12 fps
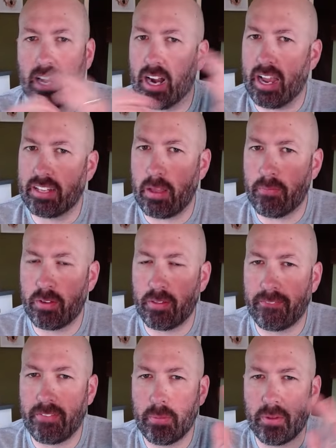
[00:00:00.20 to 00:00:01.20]
All right, time for
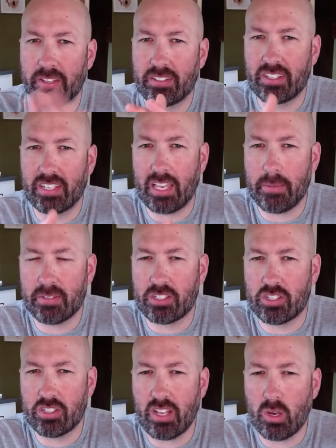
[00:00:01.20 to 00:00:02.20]
the fibble. This is the game
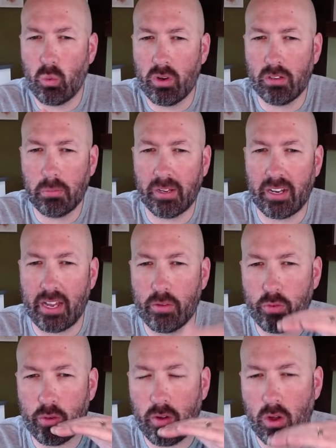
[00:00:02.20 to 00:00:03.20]
that's just like Wordle, but on
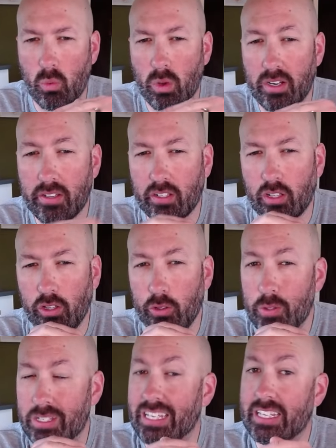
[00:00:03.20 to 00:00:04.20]
every row, one of the
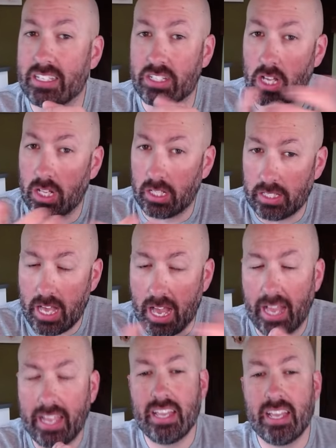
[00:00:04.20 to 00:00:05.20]
clues is a
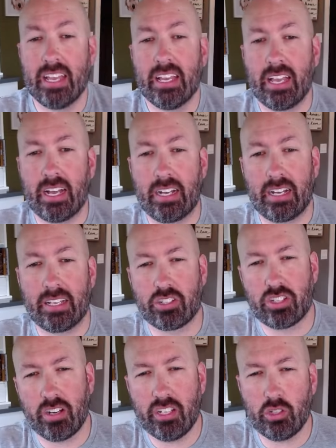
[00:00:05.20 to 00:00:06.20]
lie. Uh, they're
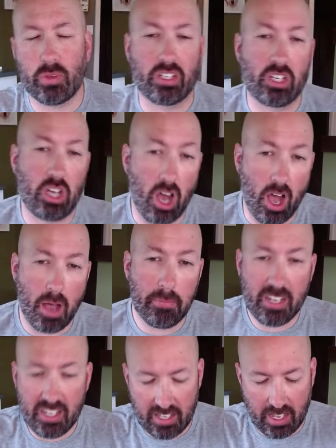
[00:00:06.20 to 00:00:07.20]
starting us with
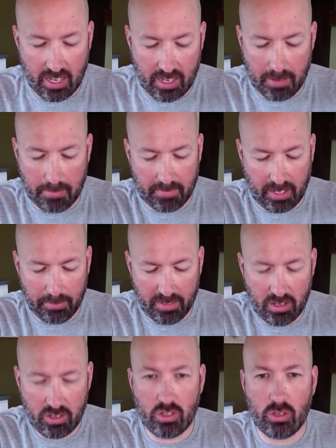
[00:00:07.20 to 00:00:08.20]
comma. Um, I'm
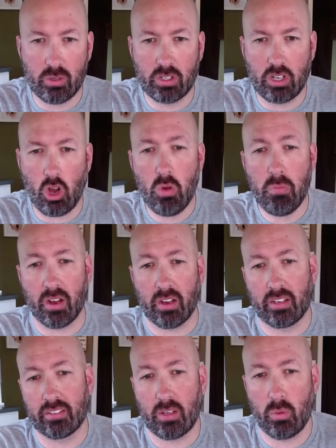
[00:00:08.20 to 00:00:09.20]
going to do cobra
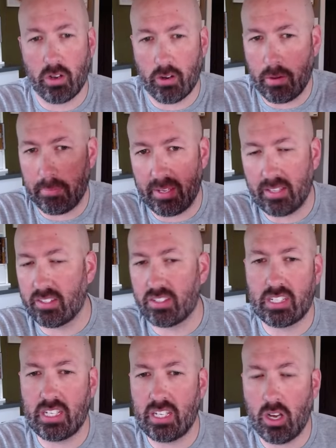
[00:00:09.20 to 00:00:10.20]
because I want to repeat the
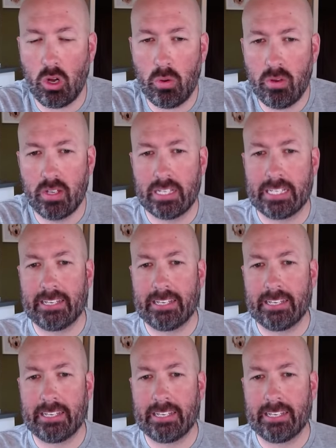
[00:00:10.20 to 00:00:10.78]
C-O